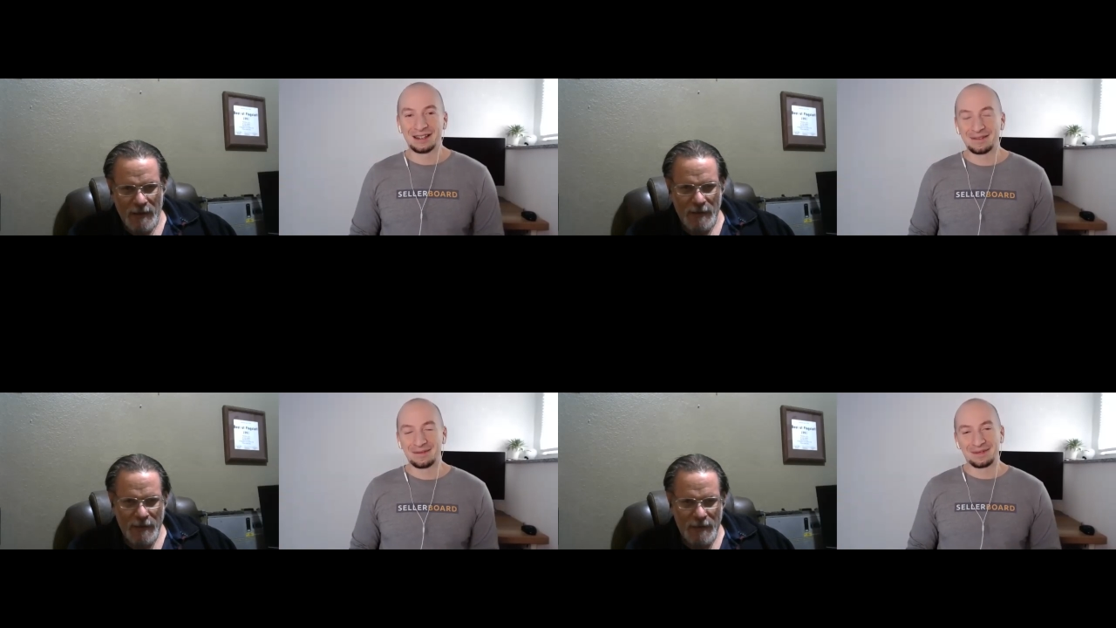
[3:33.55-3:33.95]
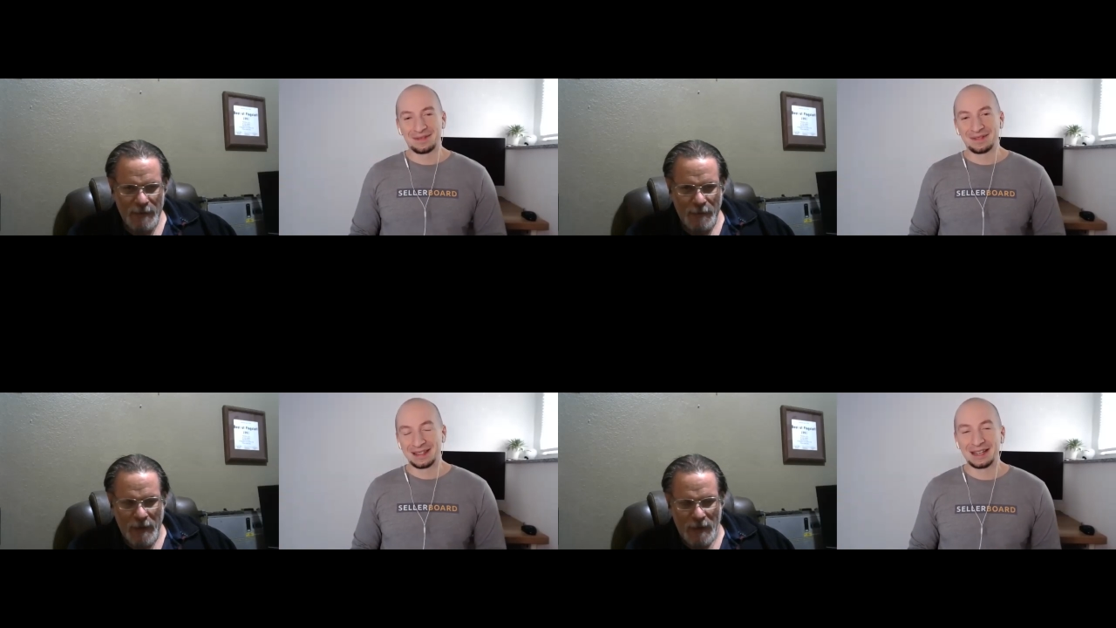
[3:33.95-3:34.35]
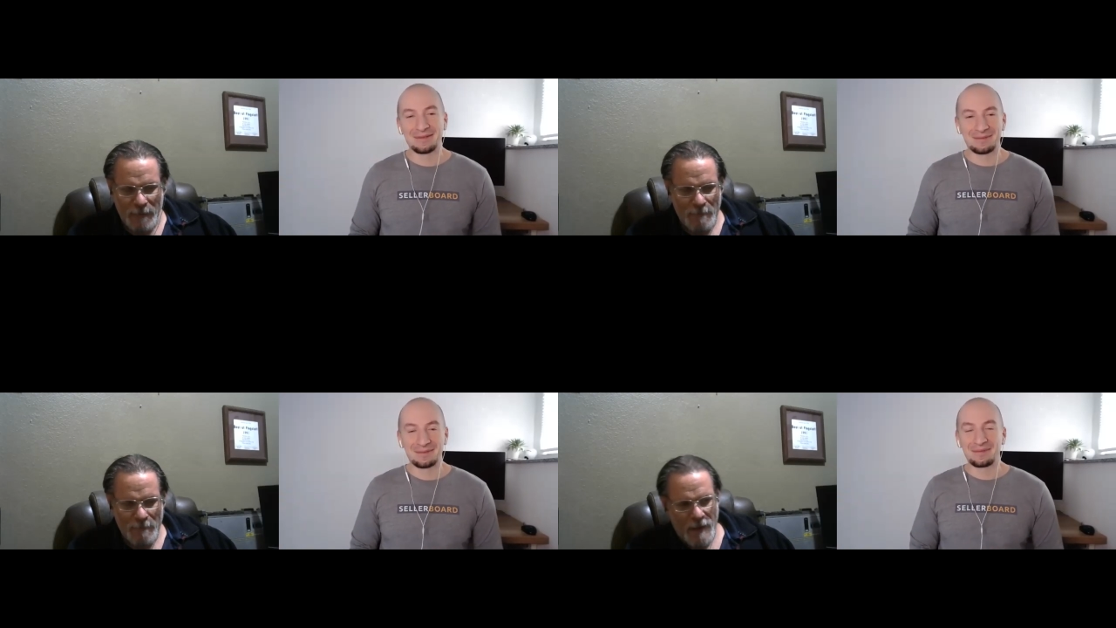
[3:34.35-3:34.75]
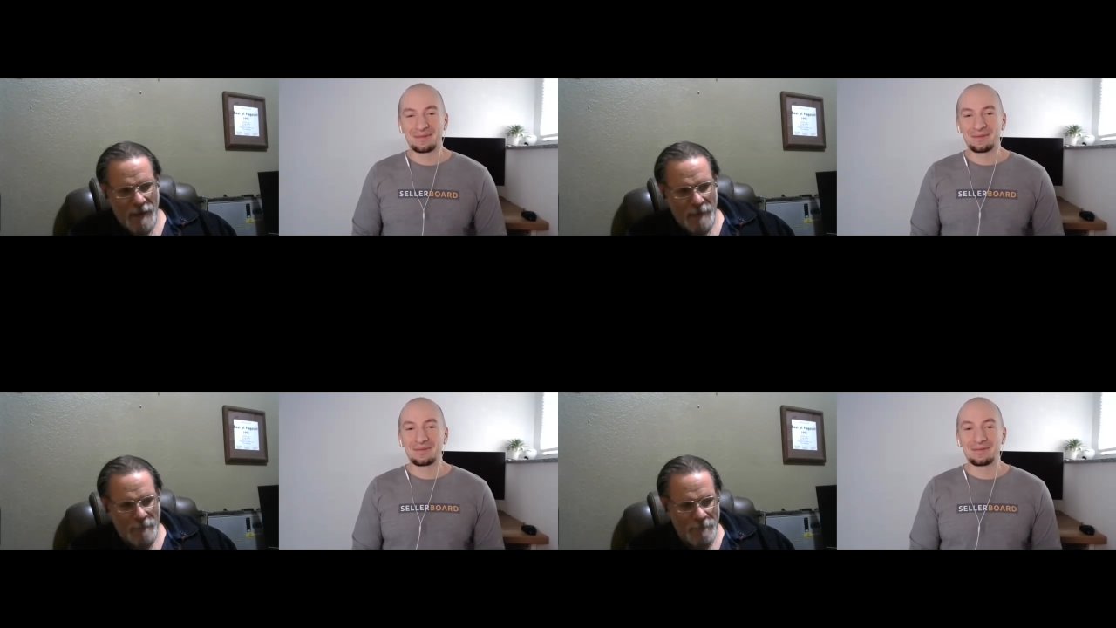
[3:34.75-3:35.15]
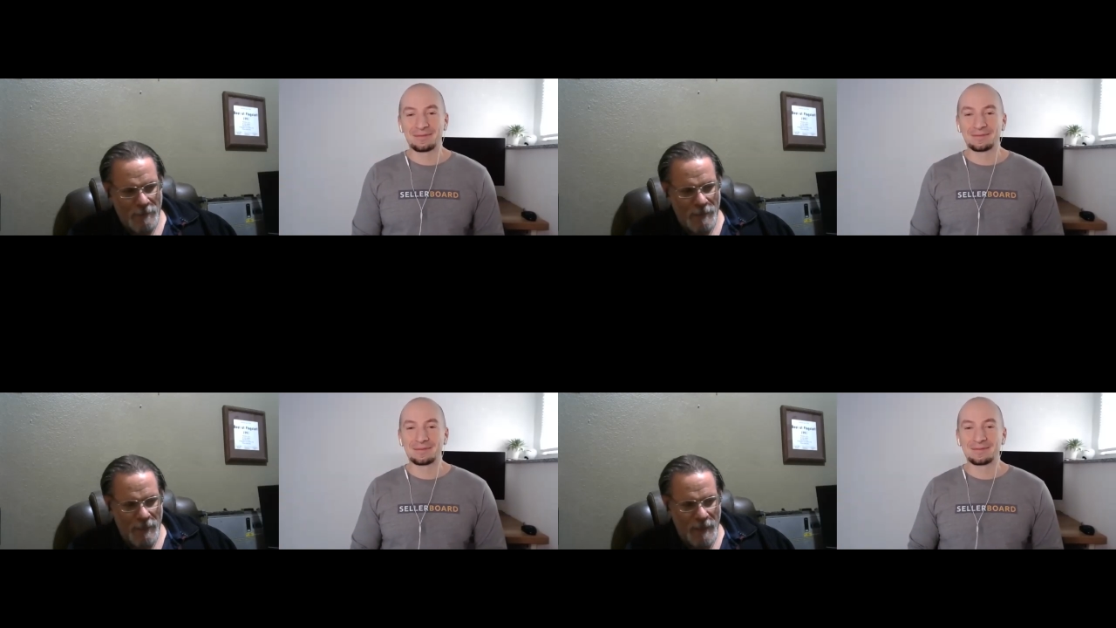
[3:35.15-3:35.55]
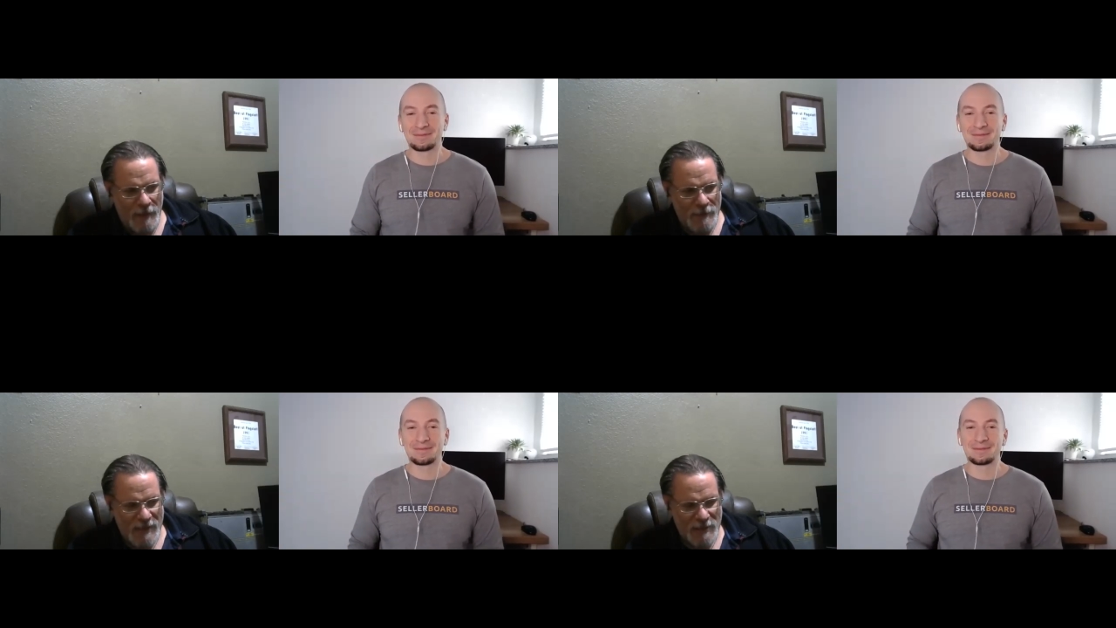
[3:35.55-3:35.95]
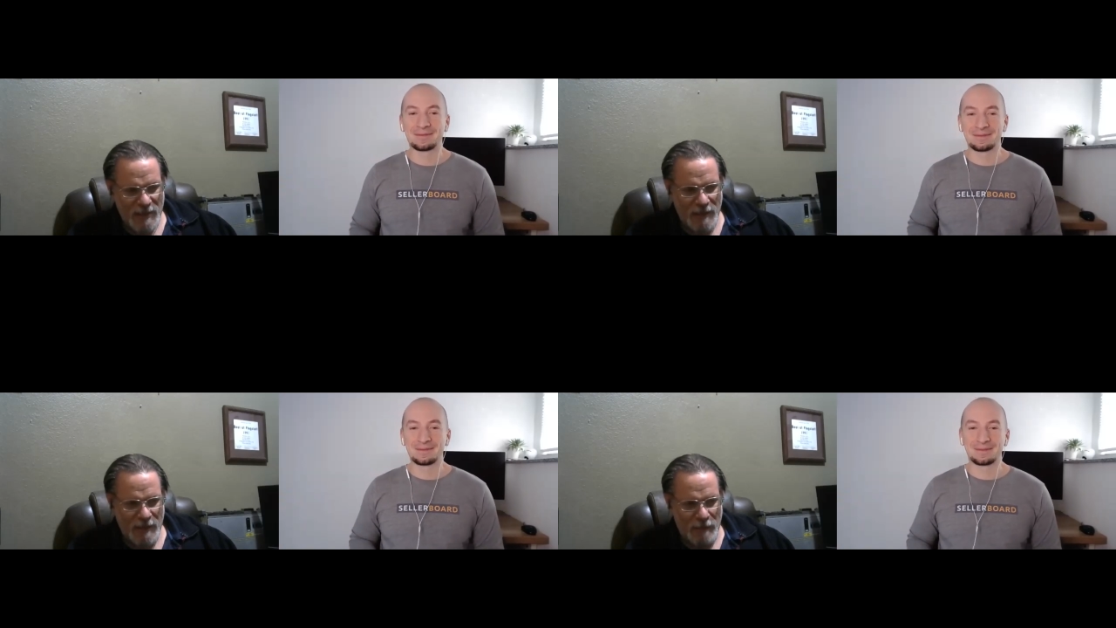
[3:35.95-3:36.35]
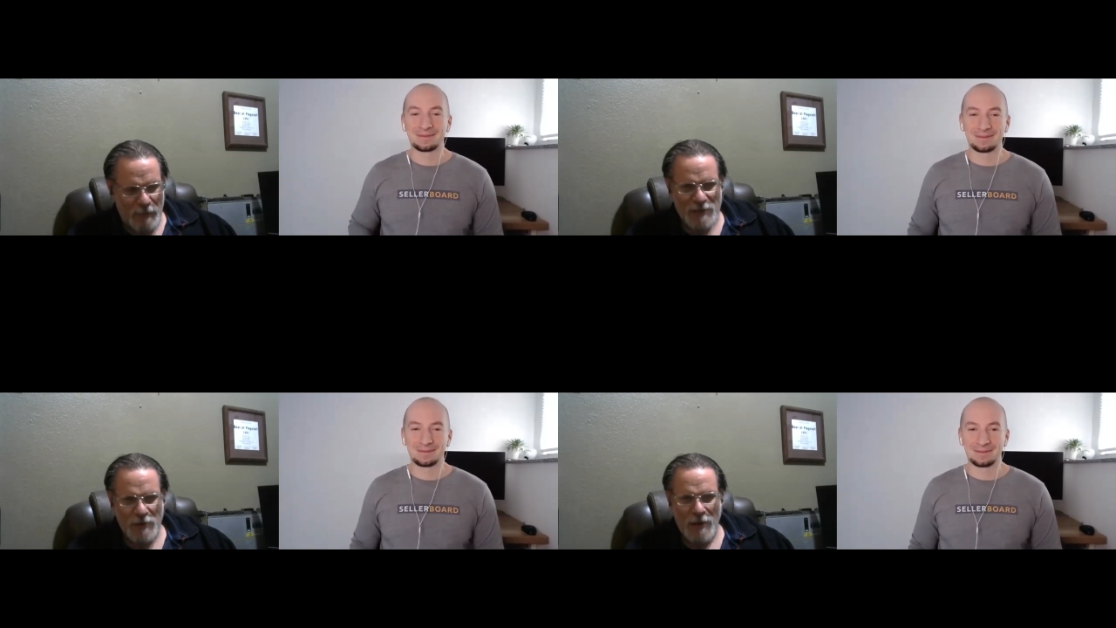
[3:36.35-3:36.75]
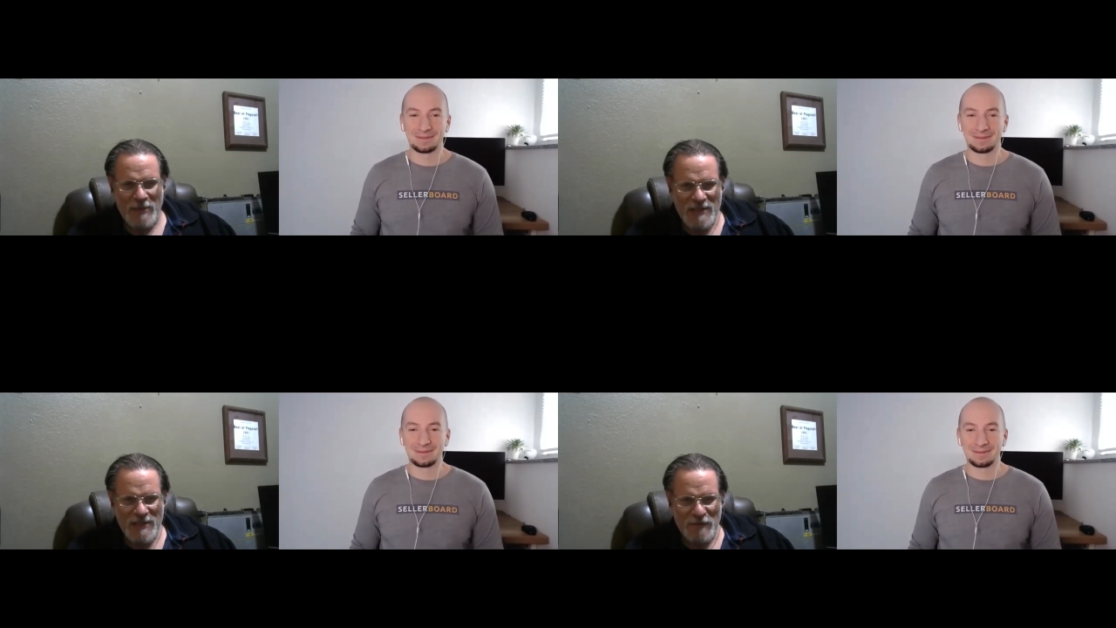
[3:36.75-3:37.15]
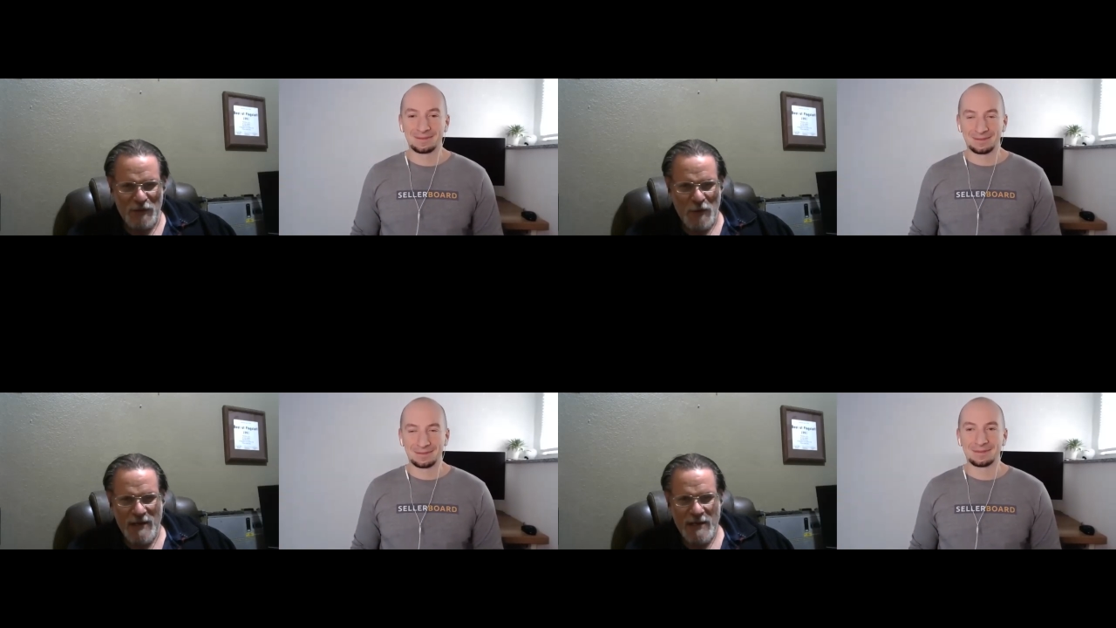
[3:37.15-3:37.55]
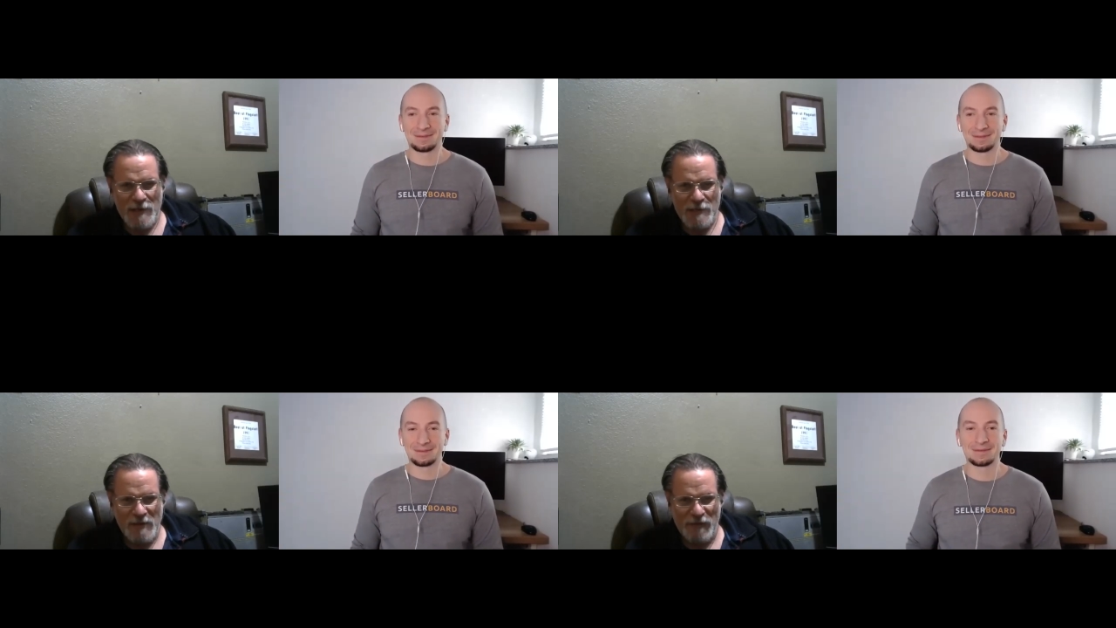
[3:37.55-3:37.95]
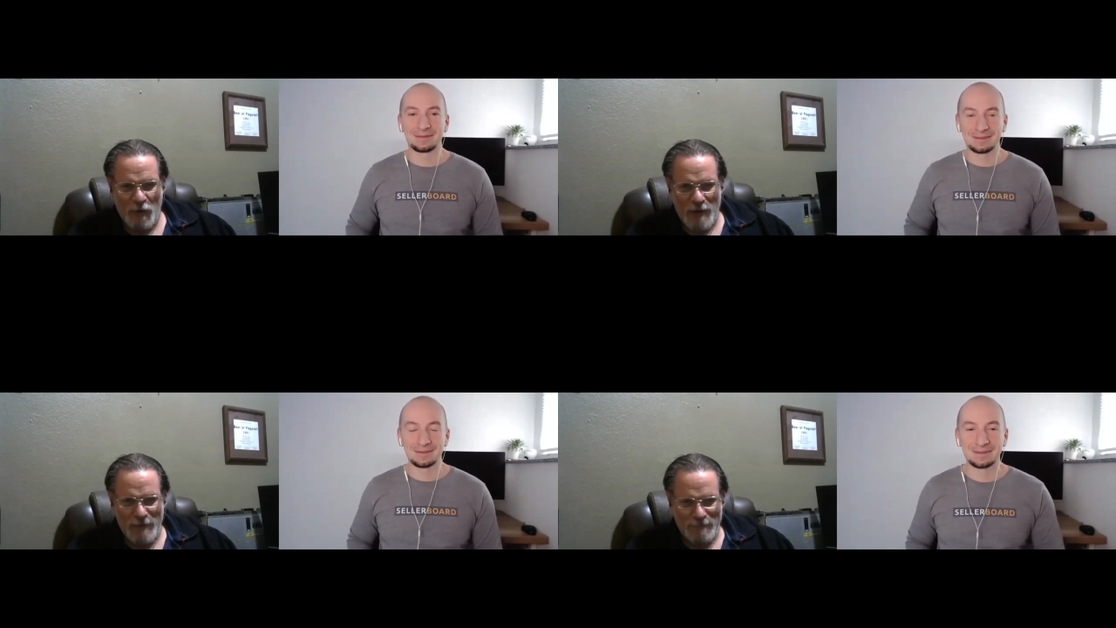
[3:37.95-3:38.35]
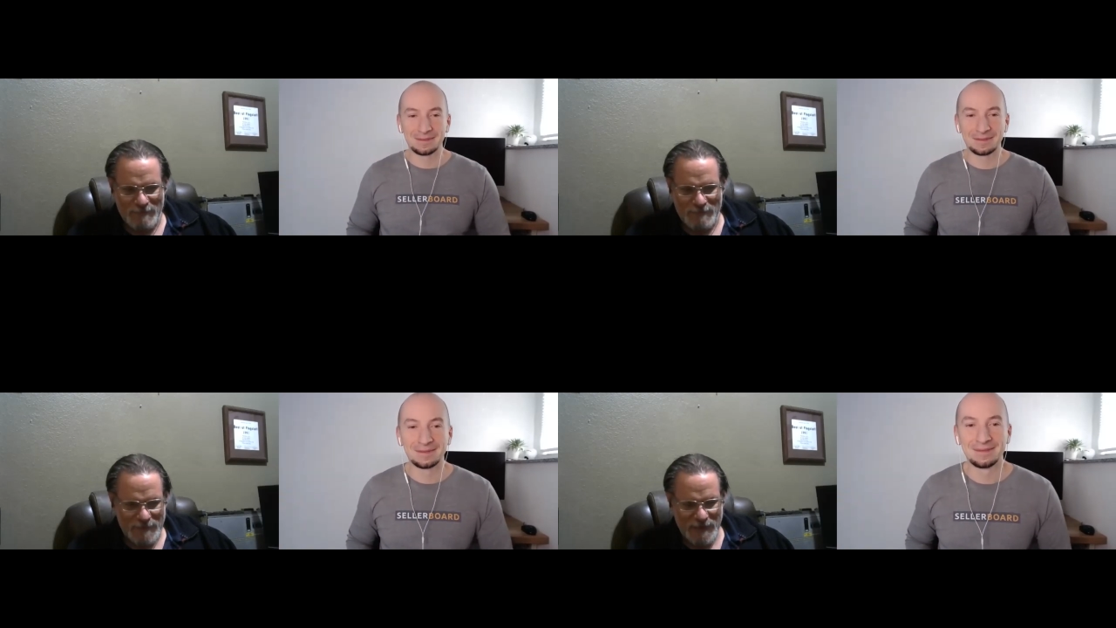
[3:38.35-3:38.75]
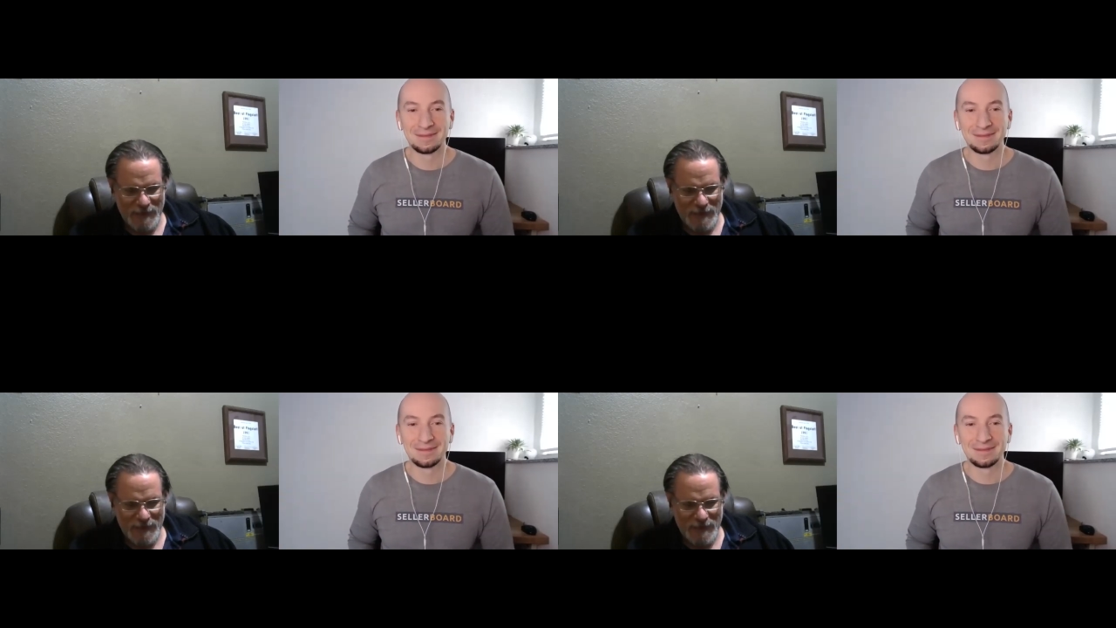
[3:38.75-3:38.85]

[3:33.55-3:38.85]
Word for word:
Speaker 1: Uh, well, um, I was actually in the restaurant business for 20 years before mm-hmm.